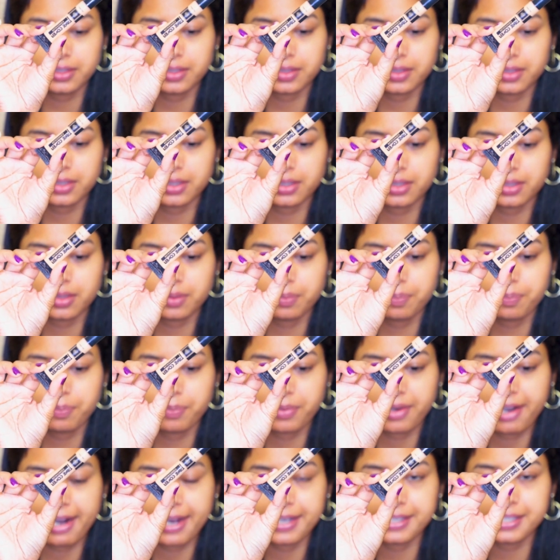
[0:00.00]
The
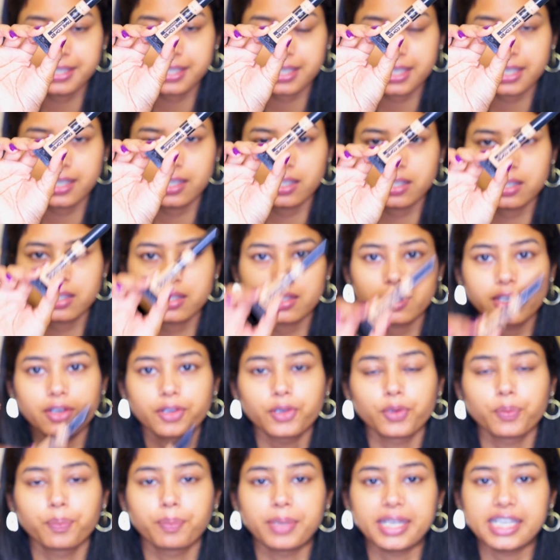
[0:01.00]
price is
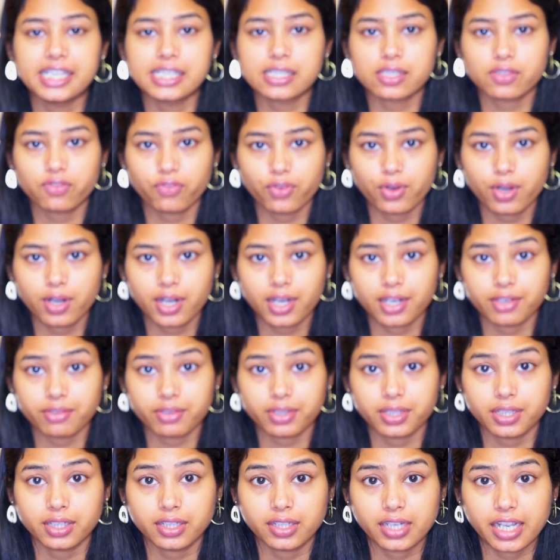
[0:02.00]
rupees
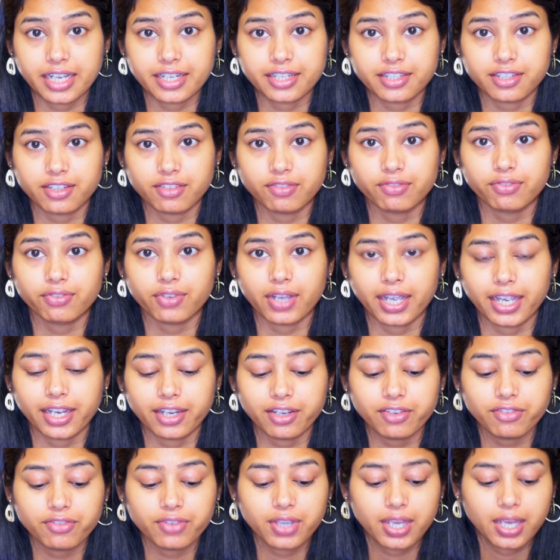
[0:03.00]

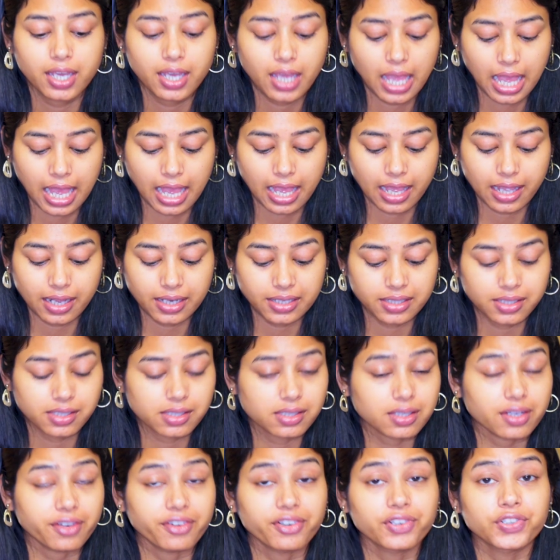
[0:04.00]
495, and
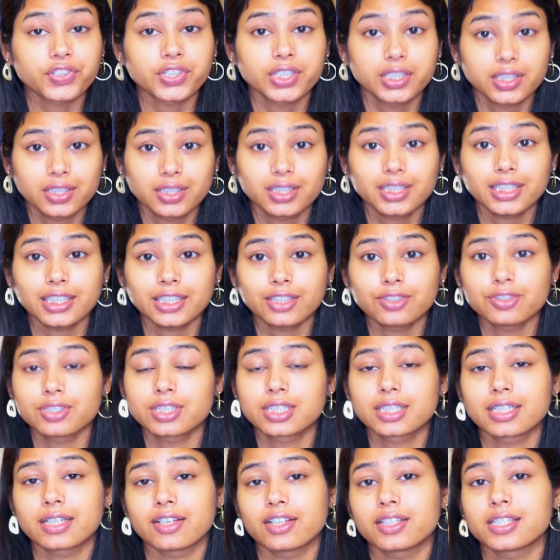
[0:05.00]
this is a really
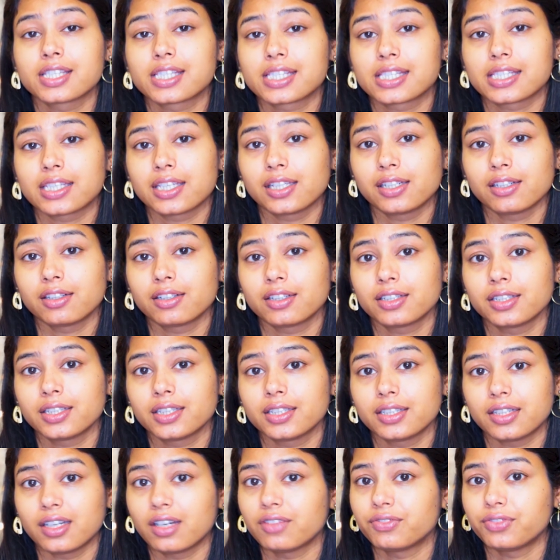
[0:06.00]
good concealer
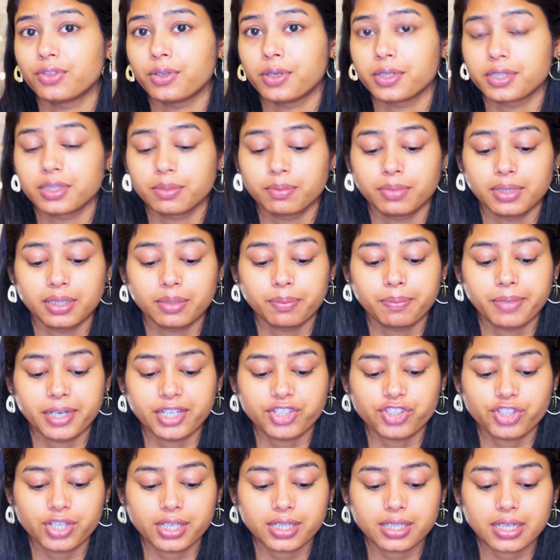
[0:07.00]
in affordable
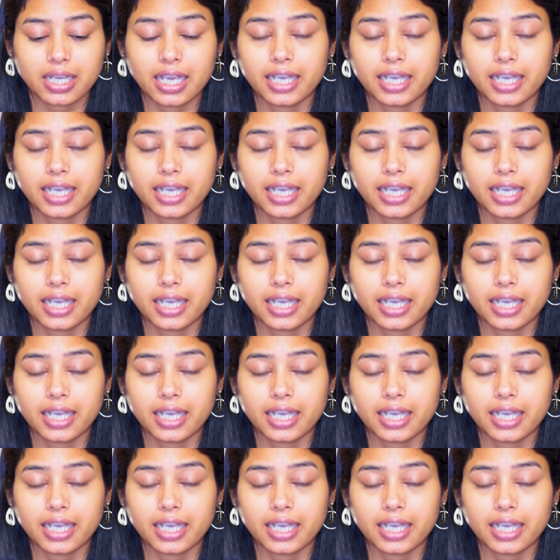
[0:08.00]
budget.